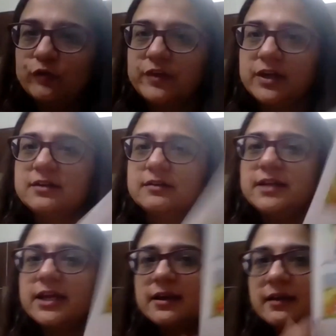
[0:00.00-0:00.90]
of it,
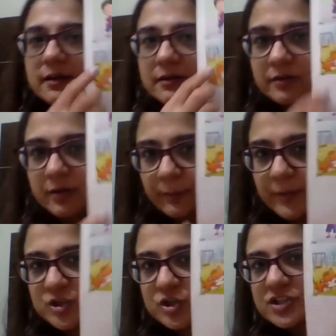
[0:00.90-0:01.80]
they
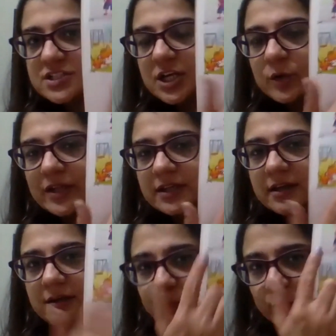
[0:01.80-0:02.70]
picture sequence.
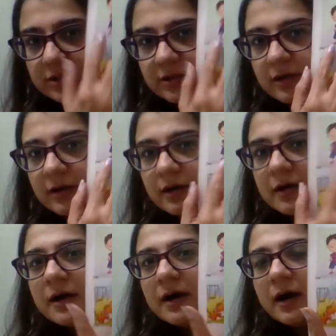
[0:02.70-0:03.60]
They put the
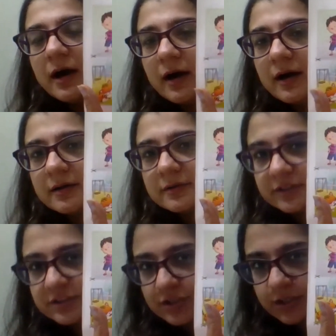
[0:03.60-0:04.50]

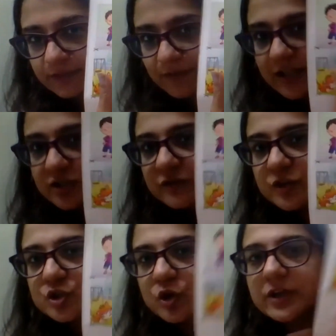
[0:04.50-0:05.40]
events of
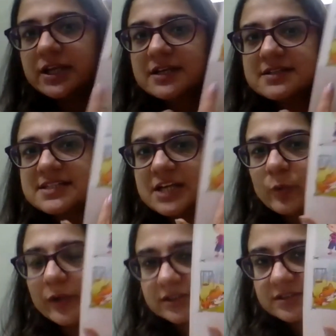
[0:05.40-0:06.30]
the story in a
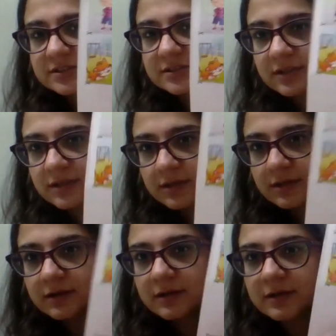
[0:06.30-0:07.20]
sequence.
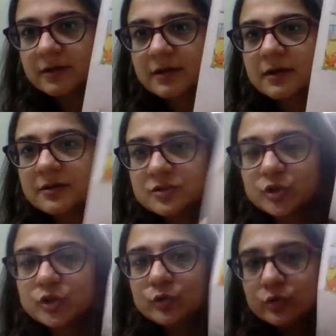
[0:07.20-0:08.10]
So
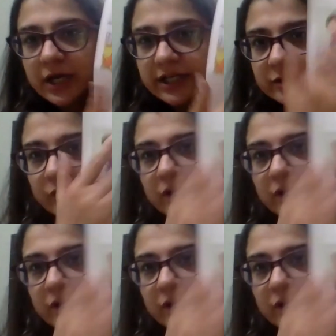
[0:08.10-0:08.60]
you cut it